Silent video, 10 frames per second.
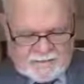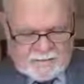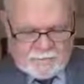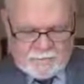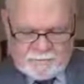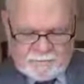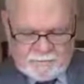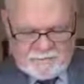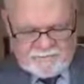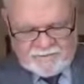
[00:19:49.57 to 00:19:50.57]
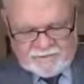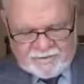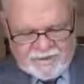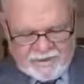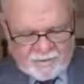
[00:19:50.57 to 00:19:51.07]
"Woman, believe me,
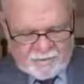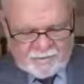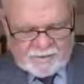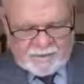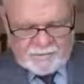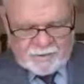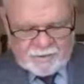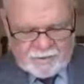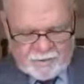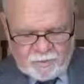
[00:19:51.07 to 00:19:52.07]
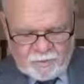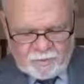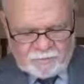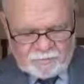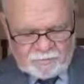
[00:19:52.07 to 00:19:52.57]
the hour is coming when you will
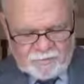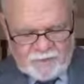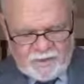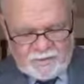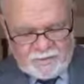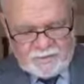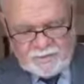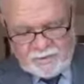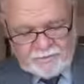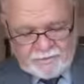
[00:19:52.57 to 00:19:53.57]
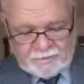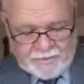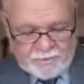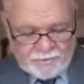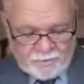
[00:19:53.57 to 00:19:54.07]
worship the Father neither on this
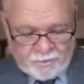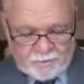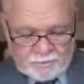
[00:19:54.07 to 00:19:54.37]
mountain nor in